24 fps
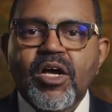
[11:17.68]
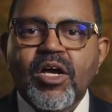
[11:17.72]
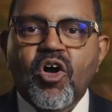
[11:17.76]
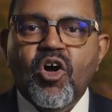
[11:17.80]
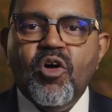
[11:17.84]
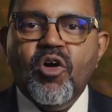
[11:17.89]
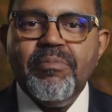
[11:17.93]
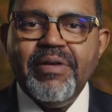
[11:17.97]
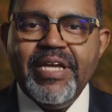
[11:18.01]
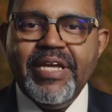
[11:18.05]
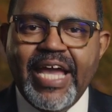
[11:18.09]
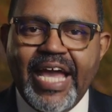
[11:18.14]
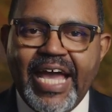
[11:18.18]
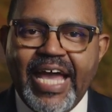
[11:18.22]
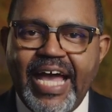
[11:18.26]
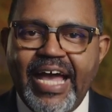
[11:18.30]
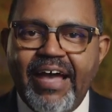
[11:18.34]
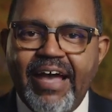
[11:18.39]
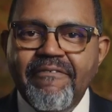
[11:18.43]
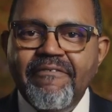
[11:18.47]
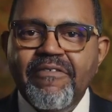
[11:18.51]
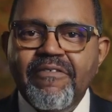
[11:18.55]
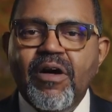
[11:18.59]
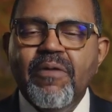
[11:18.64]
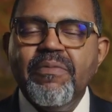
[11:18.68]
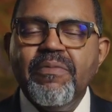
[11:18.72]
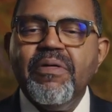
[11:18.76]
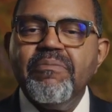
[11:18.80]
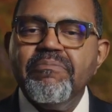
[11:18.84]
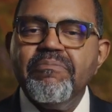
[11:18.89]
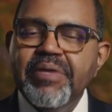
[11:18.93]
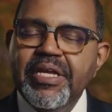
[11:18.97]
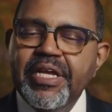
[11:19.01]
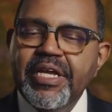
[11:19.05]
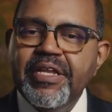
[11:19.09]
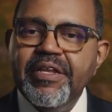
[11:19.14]
On behalf of the
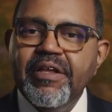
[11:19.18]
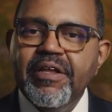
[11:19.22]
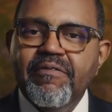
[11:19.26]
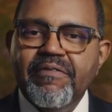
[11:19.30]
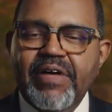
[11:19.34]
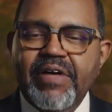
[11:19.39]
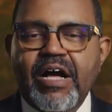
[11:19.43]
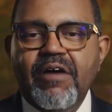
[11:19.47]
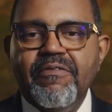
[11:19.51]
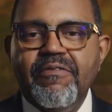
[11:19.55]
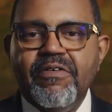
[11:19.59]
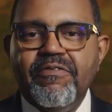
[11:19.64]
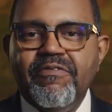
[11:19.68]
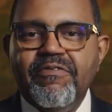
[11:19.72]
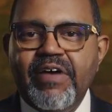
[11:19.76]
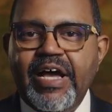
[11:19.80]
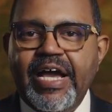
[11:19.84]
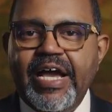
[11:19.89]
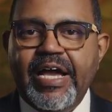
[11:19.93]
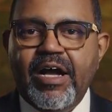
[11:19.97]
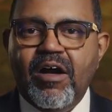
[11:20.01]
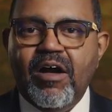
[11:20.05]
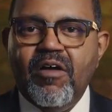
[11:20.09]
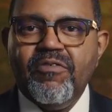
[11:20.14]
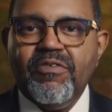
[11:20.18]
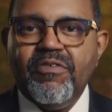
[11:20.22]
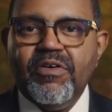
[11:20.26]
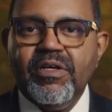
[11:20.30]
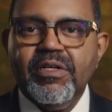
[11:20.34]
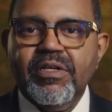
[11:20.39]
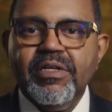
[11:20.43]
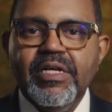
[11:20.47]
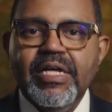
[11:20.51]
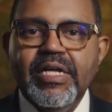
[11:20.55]
men of Alpha Phi Alpha,